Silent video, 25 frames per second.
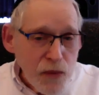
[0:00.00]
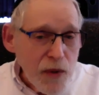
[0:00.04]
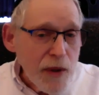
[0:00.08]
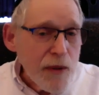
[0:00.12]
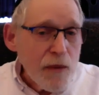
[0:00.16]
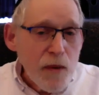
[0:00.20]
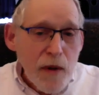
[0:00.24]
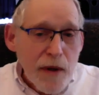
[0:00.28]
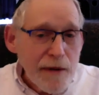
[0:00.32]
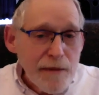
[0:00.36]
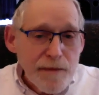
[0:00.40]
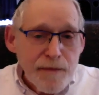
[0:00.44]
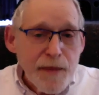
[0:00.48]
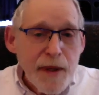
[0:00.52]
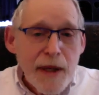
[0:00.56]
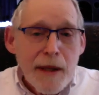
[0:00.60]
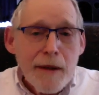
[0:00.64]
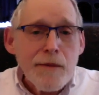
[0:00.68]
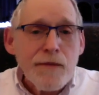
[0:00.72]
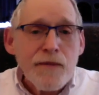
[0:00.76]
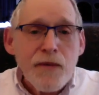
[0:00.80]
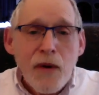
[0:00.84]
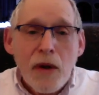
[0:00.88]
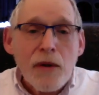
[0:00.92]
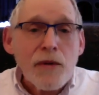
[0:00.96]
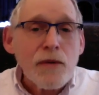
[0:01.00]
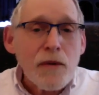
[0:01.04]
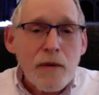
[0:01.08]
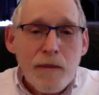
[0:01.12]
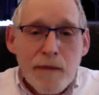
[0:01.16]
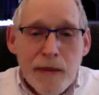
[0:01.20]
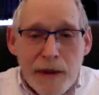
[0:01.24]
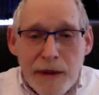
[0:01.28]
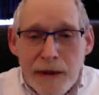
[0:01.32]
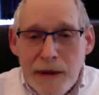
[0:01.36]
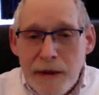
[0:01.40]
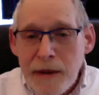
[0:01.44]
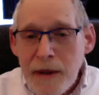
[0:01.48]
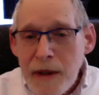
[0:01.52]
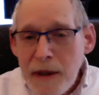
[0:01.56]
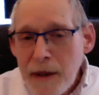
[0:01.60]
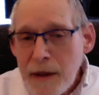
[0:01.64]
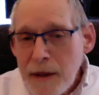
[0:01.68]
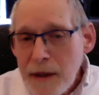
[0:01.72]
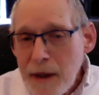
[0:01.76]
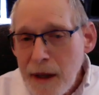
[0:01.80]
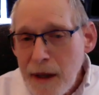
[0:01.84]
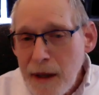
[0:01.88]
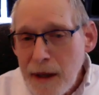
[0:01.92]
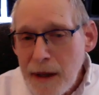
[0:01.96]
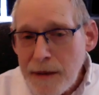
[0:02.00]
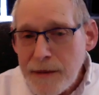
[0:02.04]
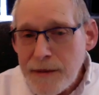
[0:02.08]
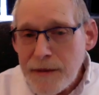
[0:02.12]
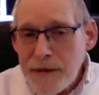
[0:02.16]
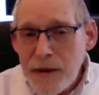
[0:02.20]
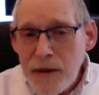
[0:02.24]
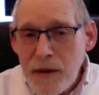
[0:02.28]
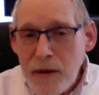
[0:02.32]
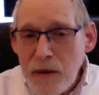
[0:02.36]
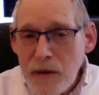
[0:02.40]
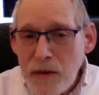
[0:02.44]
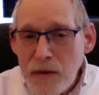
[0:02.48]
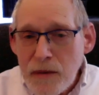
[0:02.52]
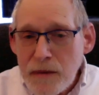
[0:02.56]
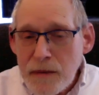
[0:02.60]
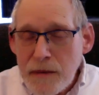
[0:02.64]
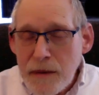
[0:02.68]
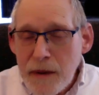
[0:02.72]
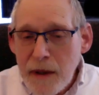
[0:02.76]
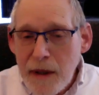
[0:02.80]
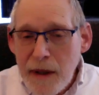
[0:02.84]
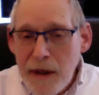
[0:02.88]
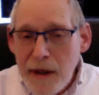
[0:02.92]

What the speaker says: we would have been vulnerable to